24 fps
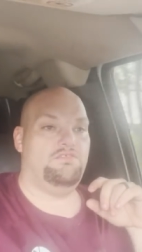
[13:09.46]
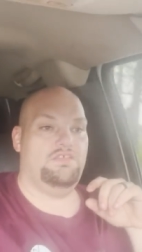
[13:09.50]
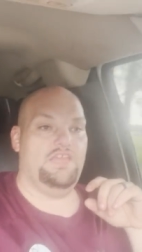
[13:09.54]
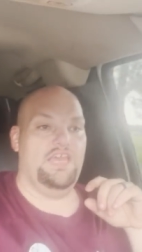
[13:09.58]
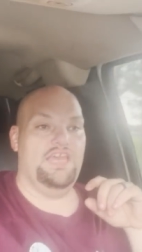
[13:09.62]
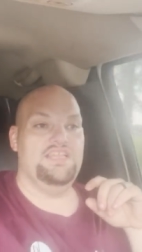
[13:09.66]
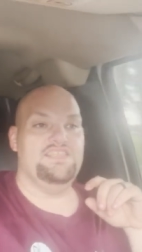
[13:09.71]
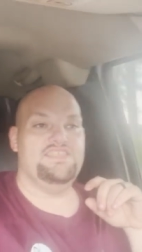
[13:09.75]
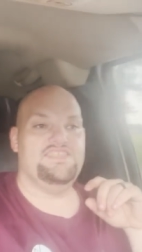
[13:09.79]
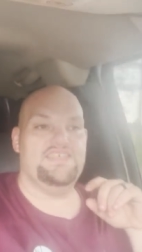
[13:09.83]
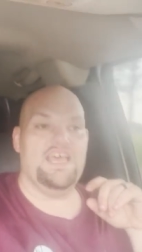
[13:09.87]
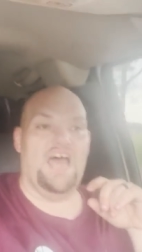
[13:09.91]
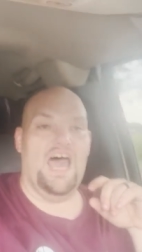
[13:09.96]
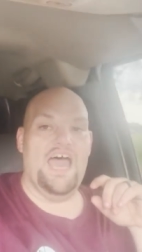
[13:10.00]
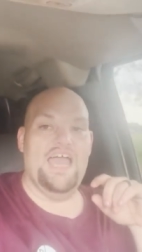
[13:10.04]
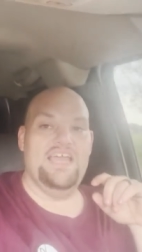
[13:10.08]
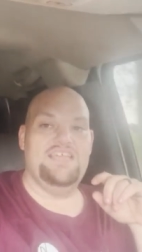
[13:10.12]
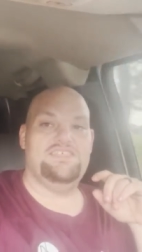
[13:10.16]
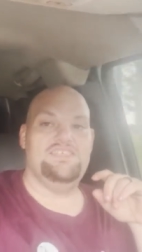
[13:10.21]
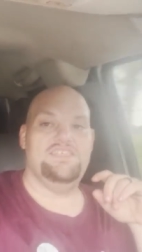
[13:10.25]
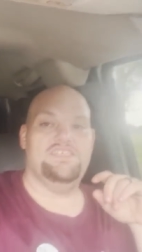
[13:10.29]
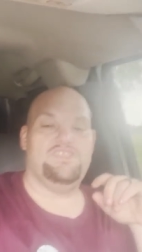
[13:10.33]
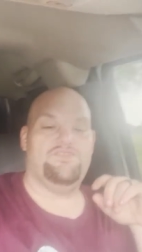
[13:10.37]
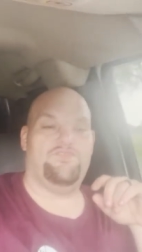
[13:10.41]
ten
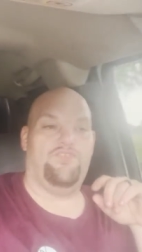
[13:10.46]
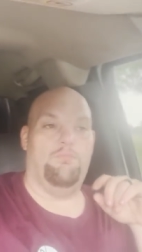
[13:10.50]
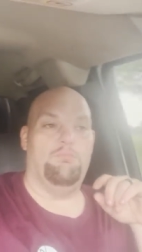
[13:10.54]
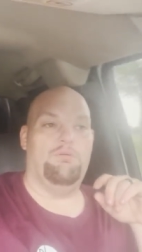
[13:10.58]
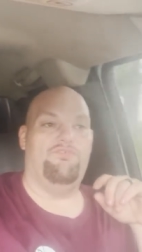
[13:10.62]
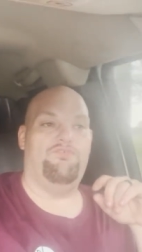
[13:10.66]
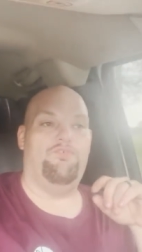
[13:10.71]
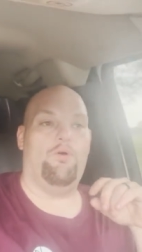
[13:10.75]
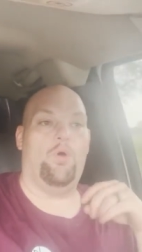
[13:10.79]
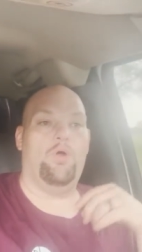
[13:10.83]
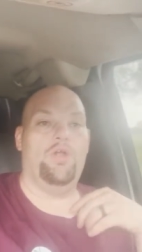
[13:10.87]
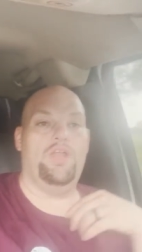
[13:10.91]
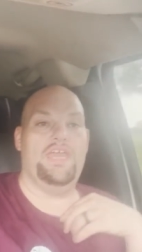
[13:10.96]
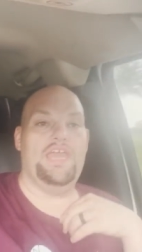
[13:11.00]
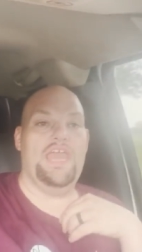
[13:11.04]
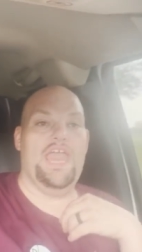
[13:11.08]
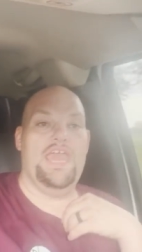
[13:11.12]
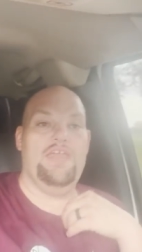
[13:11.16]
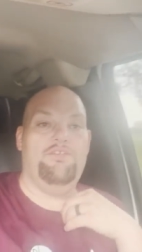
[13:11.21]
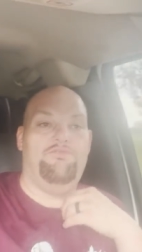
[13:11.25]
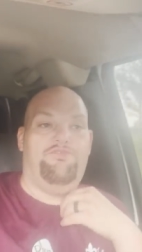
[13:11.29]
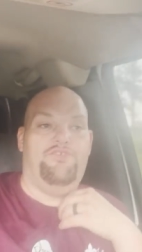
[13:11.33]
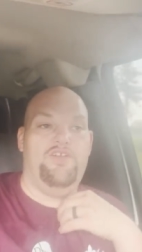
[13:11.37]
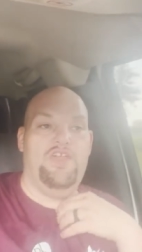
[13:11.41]
sizes from a
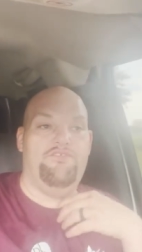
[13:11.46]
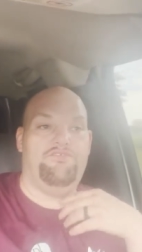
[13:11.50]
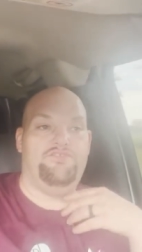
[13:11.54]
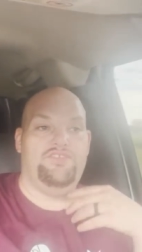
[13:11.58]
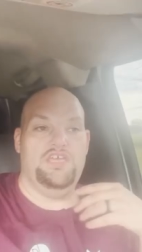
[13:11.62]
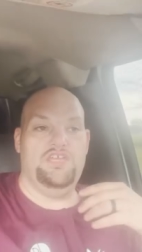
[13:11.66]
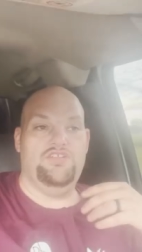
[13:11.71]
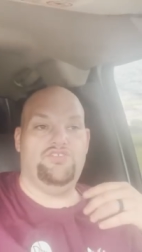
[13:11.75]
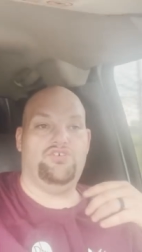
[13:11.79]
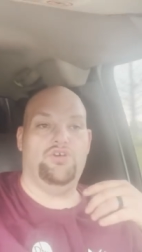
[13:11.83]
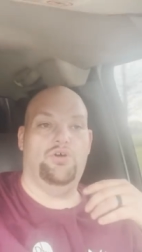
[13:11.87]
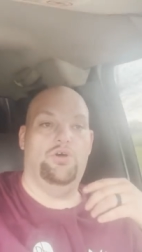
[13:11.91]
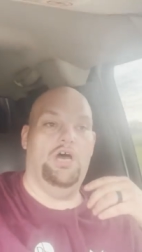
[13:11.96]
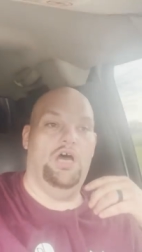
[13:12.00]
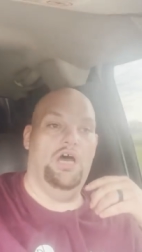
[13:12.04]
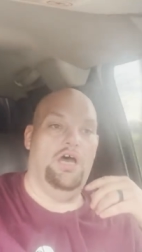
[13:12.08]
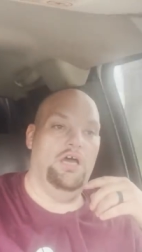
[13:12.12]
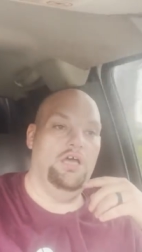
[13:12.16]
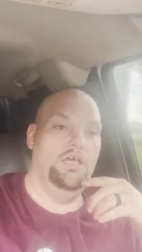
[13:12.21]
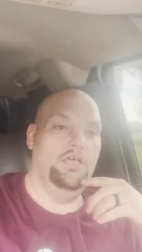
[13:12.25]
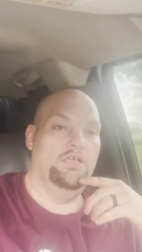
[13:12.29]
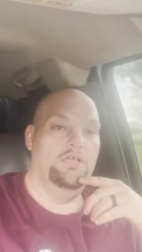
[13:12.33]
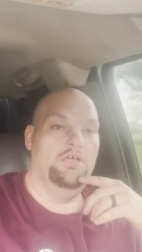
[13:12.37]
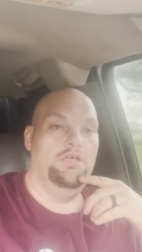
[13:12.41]
forty-eight, fifty to
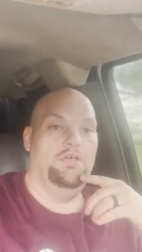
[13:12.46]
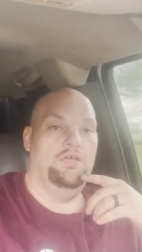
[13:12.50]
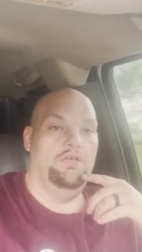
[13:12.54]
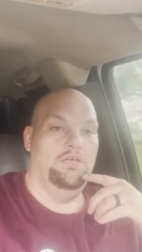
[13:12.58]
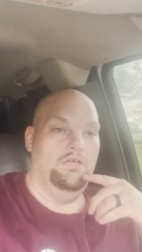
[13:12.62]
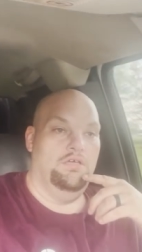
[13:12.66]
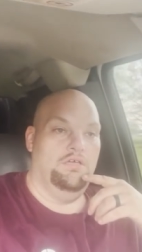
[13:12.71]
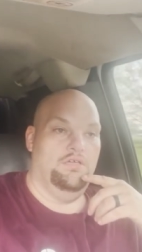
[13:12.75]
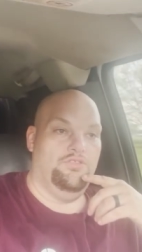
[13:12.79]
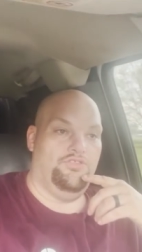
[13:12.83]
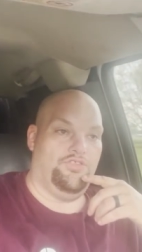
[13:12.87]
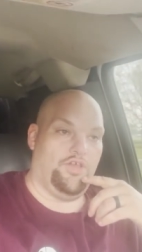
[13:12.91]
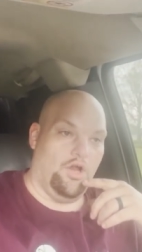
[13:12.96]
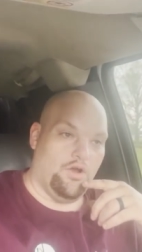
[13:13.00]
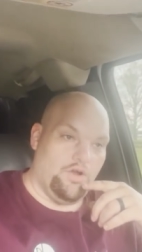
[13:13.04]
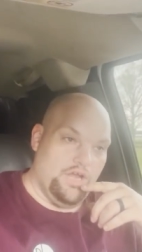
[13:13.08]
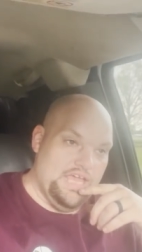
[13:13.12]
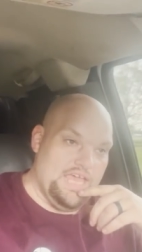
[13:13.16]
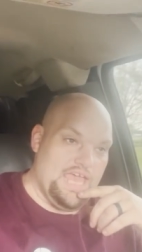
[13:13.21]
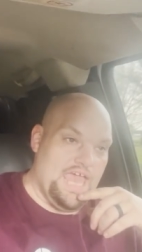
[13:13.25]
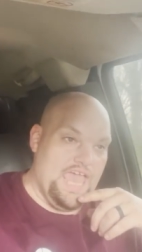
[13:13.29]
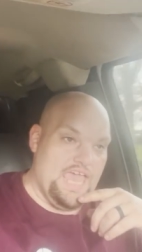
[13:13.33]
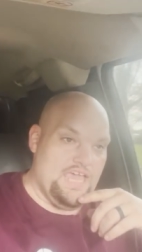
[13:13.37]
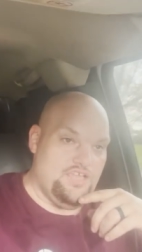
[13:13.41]
a
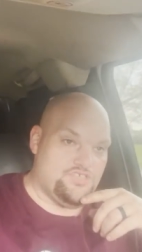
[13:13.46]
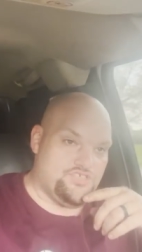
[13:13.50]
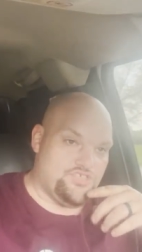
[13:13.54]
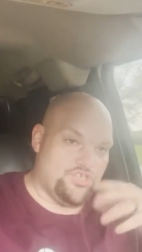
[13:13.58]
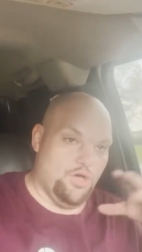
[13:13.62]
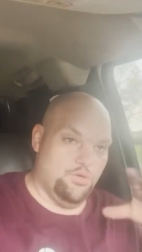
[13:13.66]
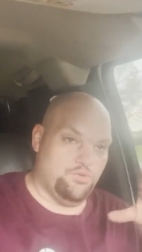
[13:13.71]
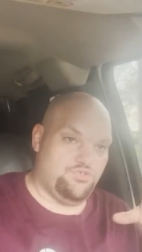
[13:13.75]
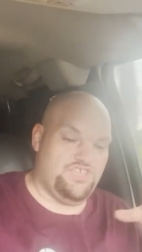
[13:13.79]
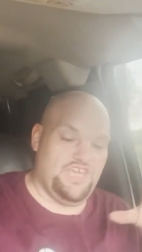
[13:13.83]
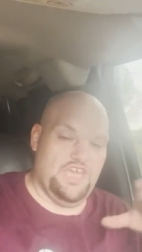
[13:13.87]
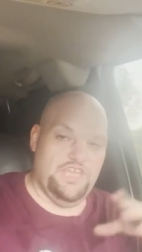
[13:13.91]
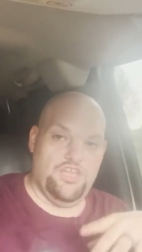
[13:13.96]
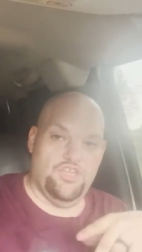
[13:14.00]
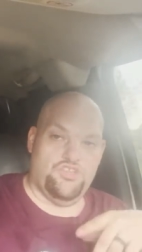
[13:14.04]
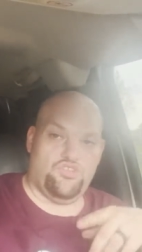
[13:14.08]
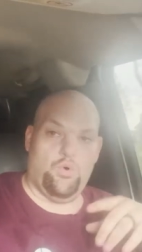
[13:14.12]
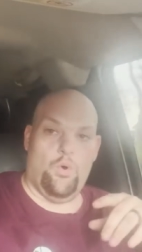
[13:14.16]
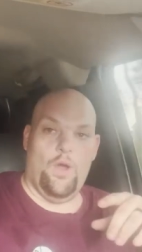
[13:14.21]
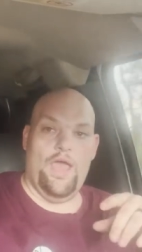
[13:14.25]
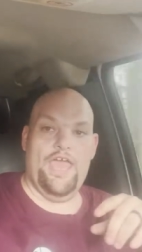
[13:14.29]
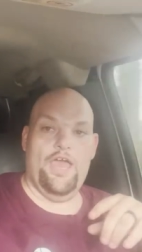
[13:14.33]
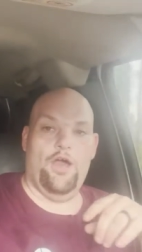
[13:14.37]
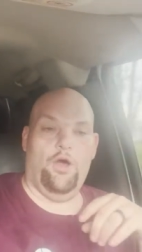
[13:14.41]
thirty-eight, so ten to
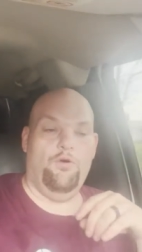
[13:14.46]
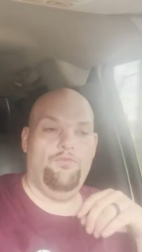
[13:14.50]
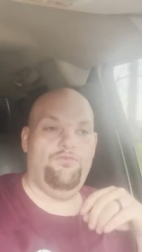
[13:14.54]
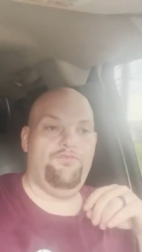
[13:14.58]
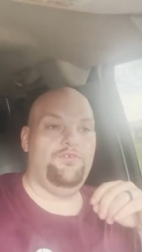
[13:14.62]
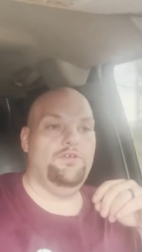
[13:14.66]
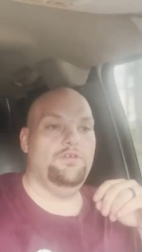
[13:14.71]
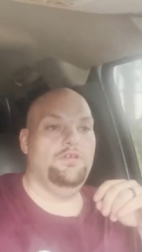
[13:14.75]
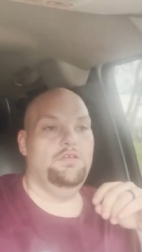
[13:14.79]
twelve.